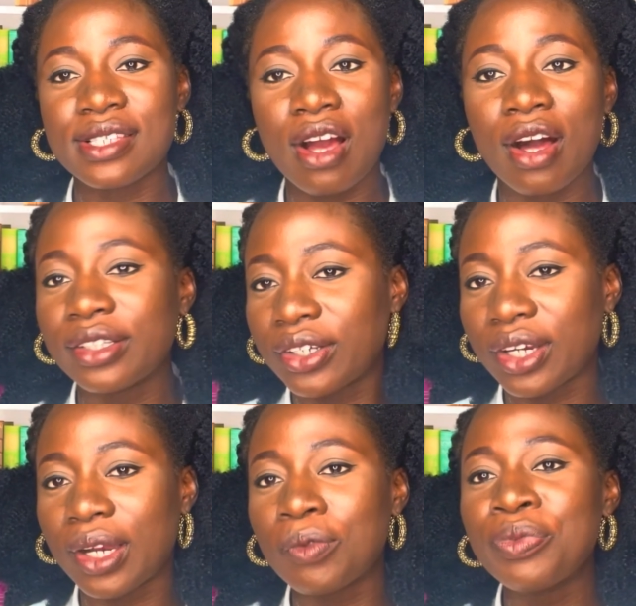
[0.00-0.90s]

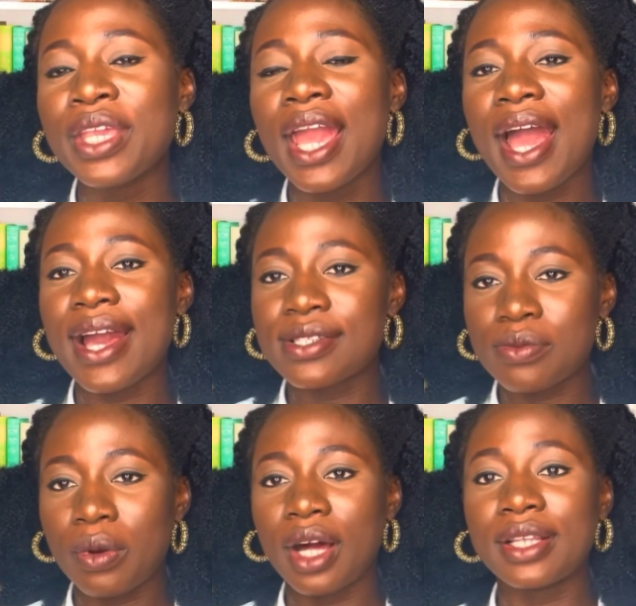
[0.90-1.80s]
hunger, as
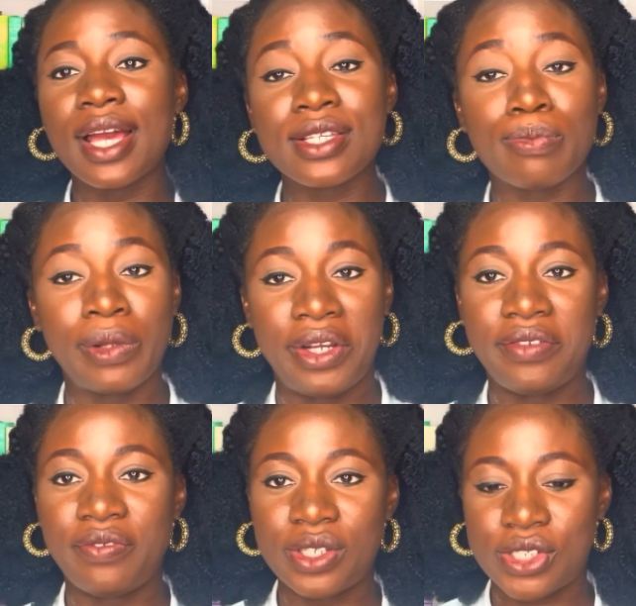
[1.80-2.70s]
well as blurred
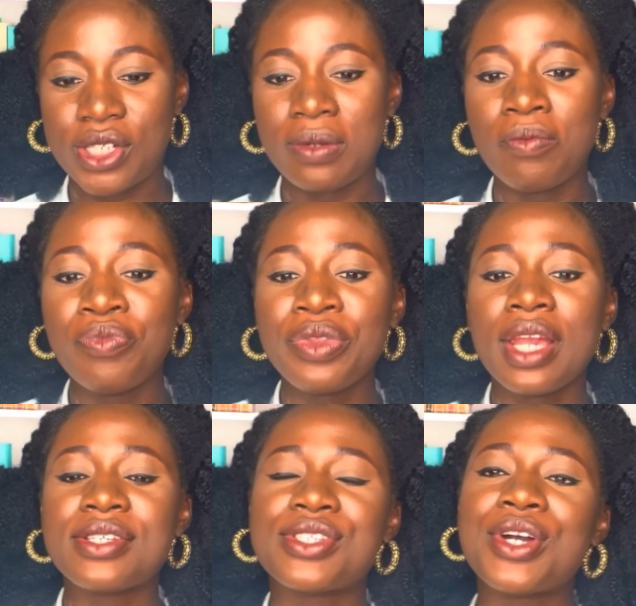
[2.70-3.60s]
vision.
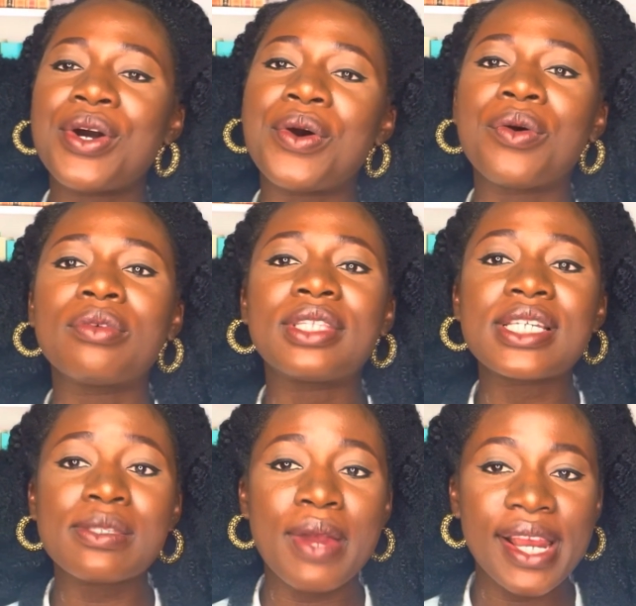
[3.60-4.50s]
So
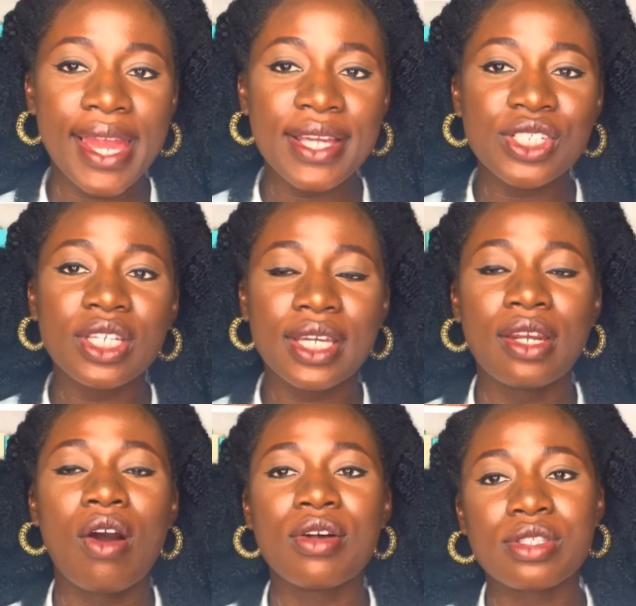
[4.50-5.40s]
this medication can
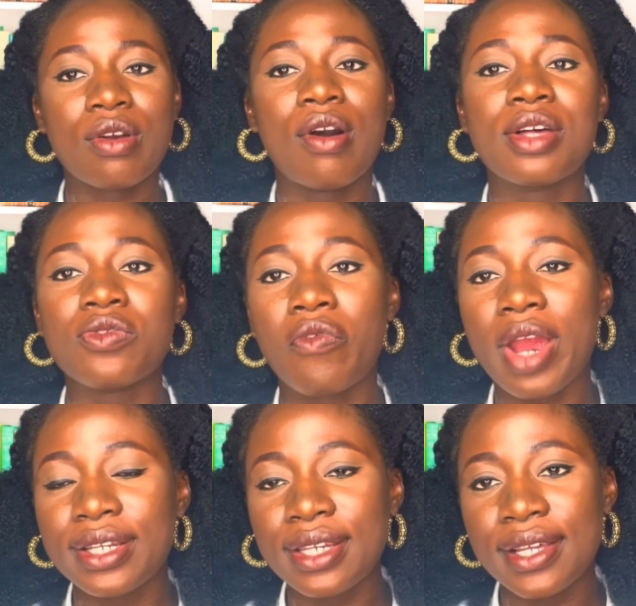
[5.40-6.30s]
also cause
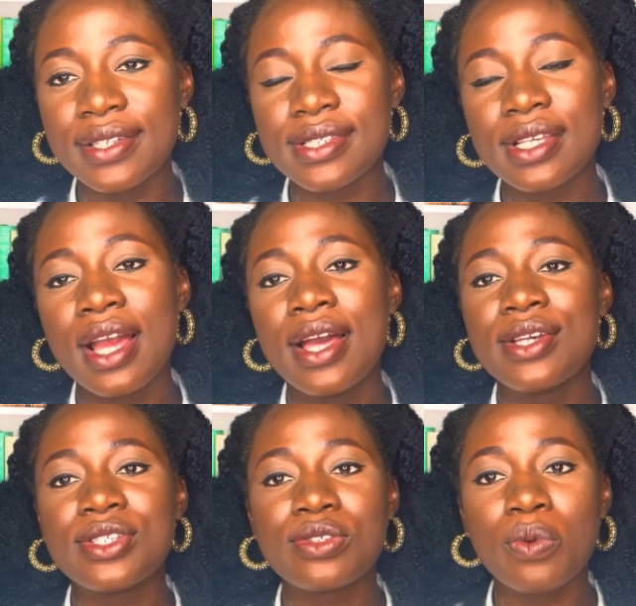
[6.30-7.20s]
redness,
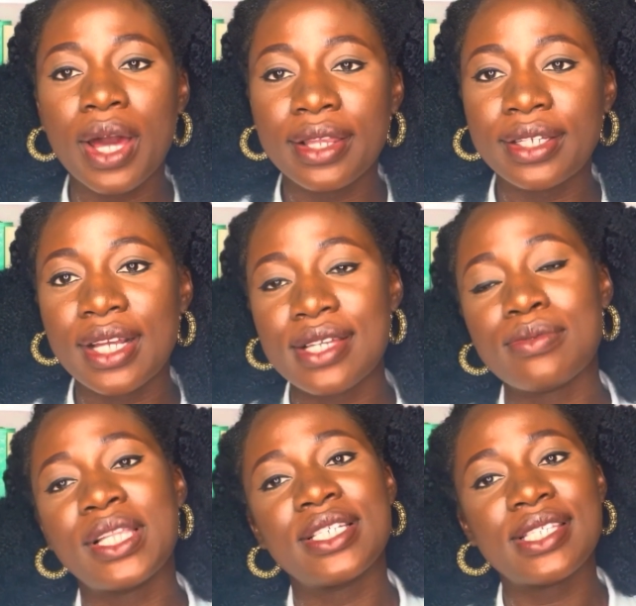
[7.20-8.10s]
swelling, as
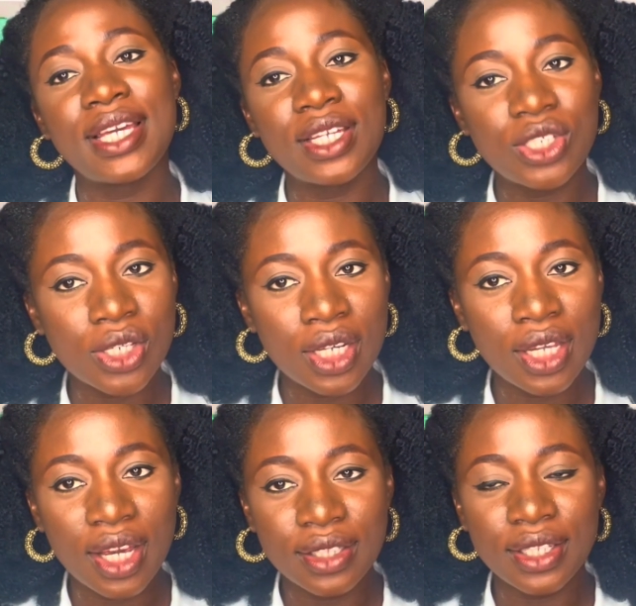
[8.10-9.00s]
well as itching
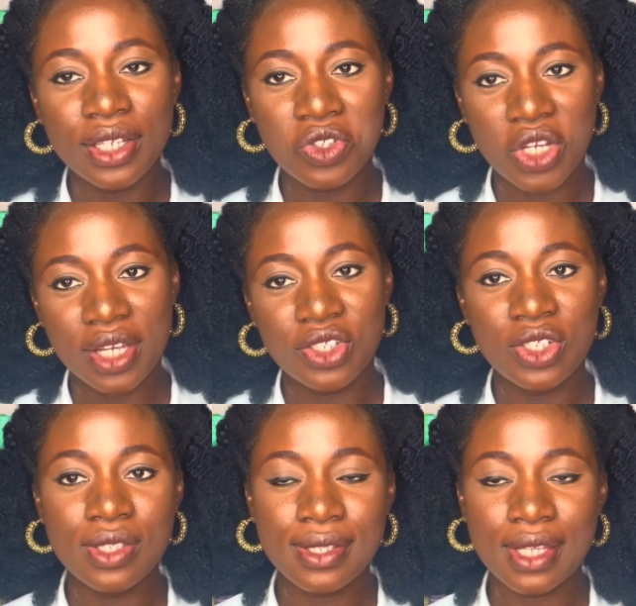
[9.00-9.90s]
in the
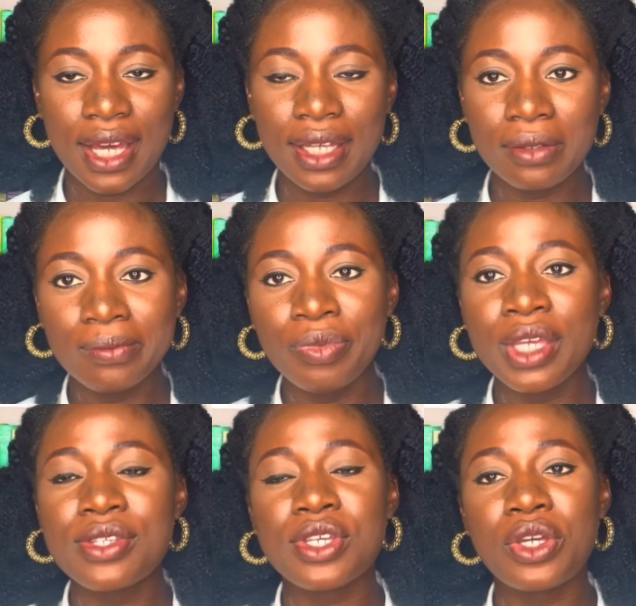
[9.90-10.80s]
injection site.
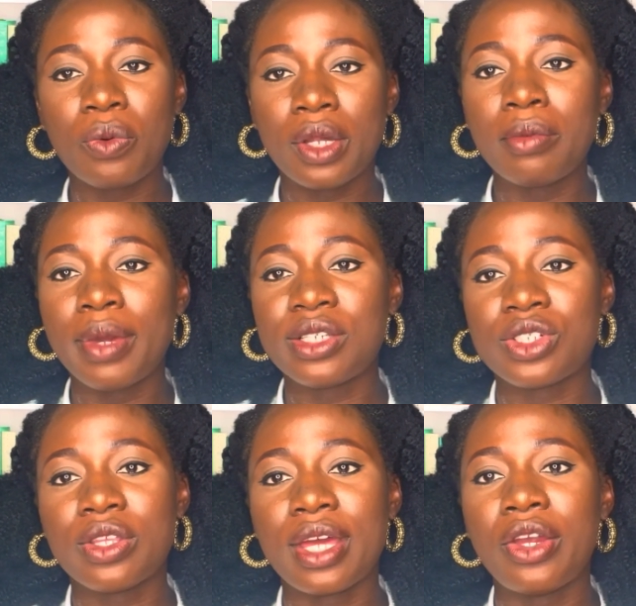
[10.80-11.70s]
So you want to make
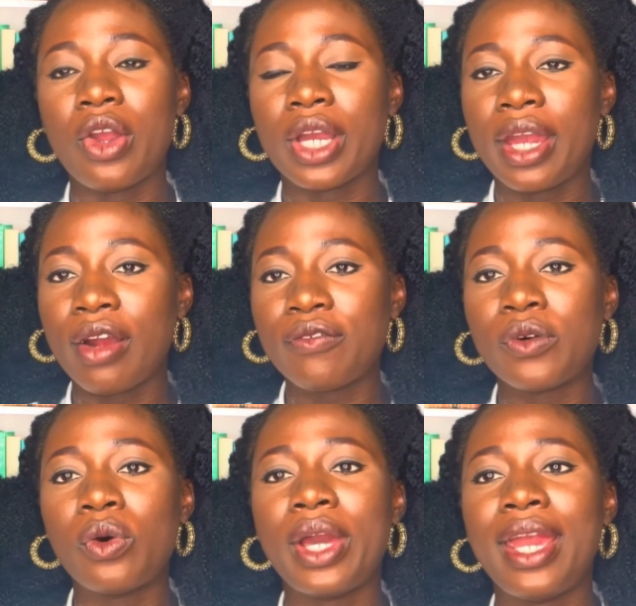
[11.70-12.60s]
sure that you're
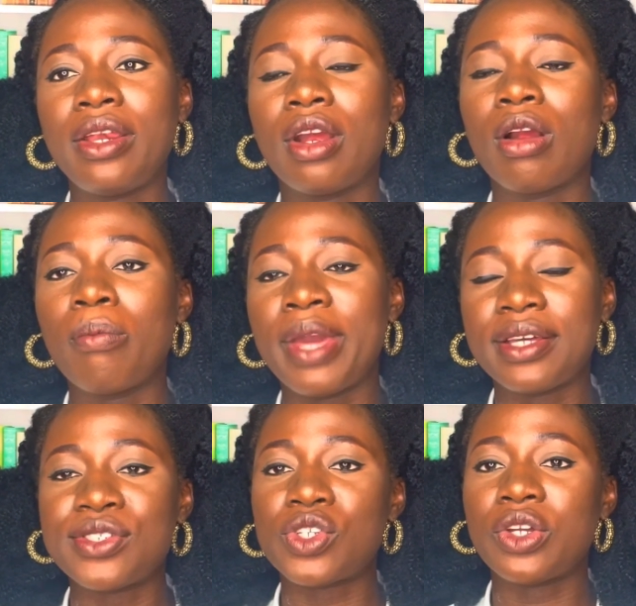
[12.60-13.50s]
careful and you're
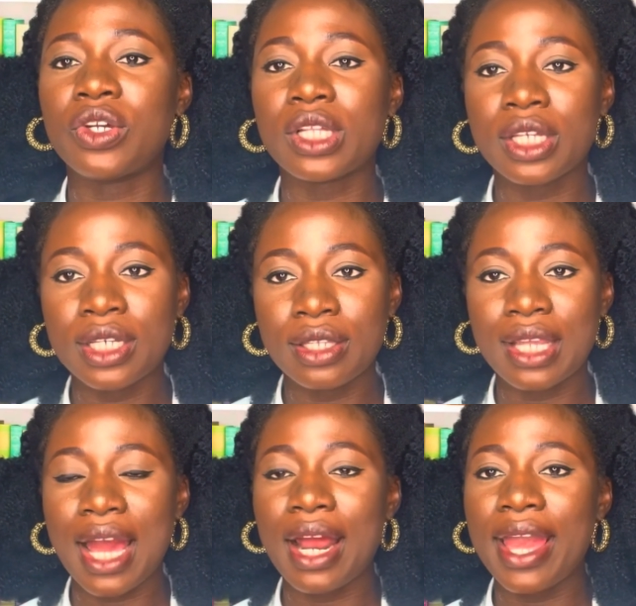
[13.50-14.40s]
making sure you're cleaning
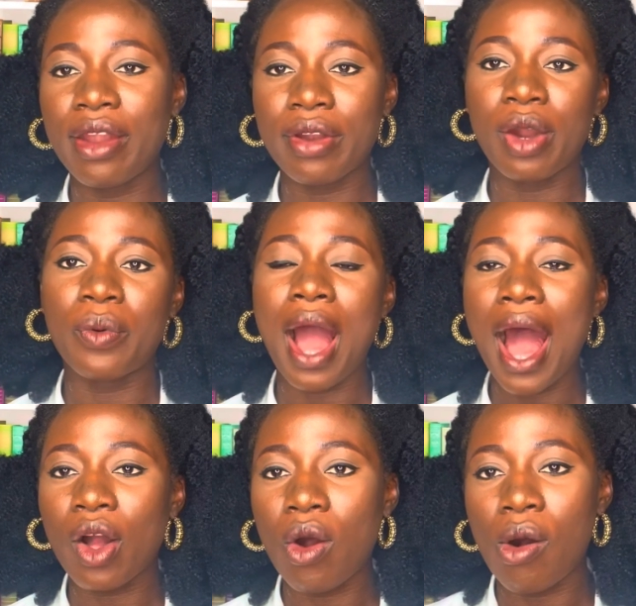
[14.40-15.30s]
that area with
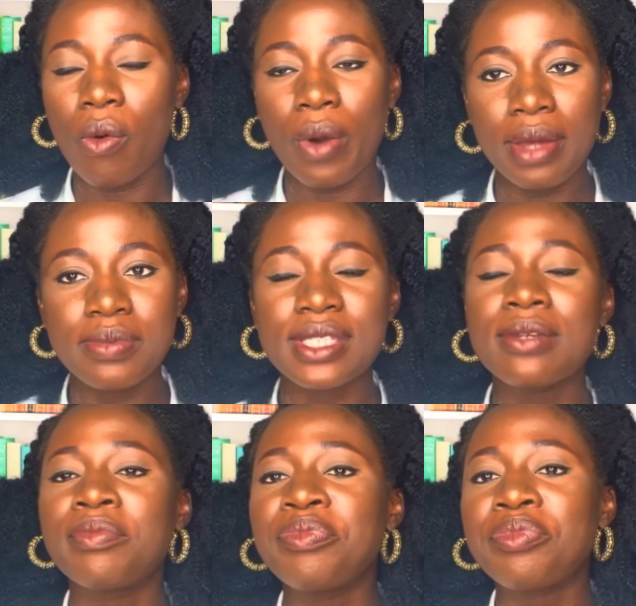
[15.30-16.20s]
alcohol wipes
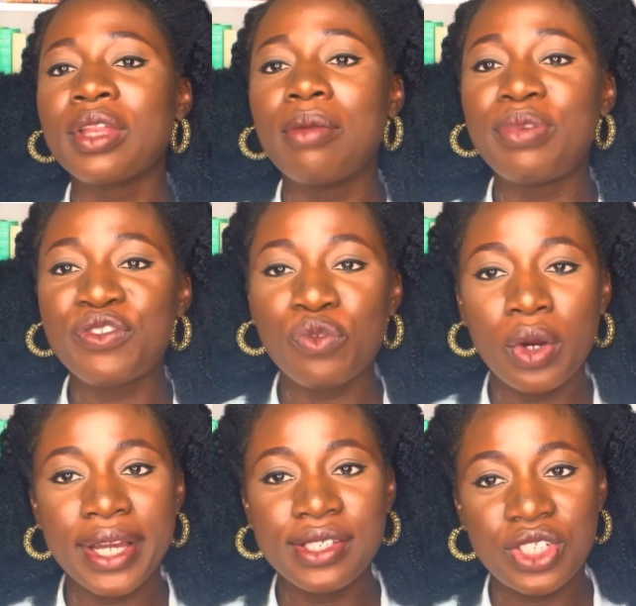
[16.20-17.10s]
before
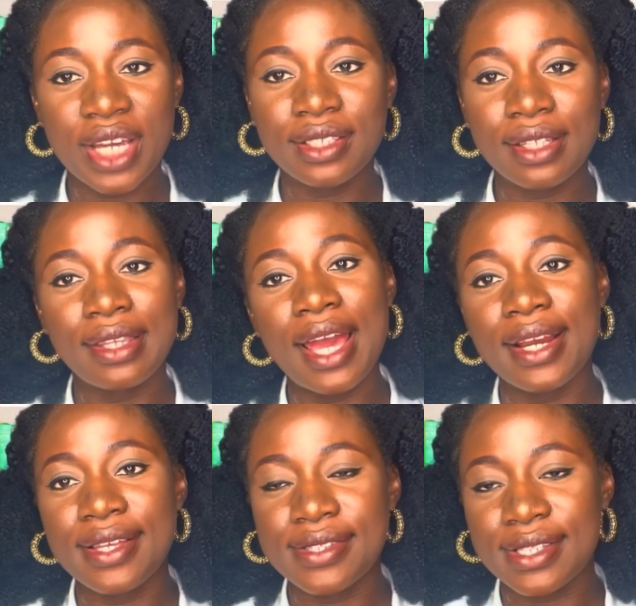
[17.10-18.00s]
injecting that
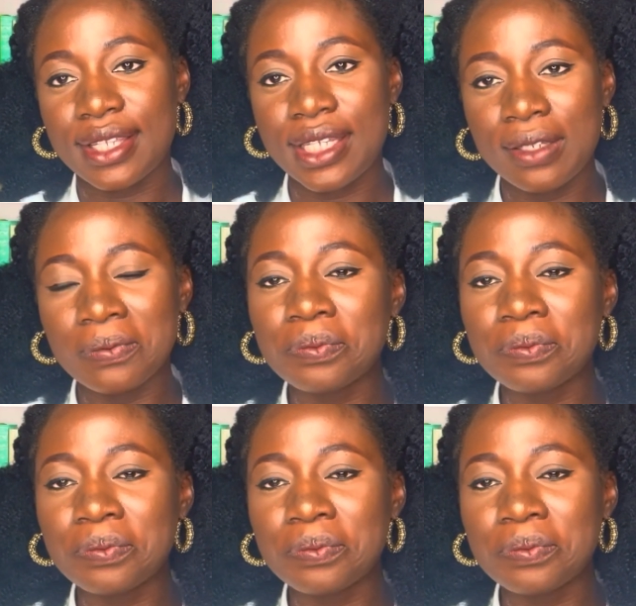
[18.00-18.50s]
insulin.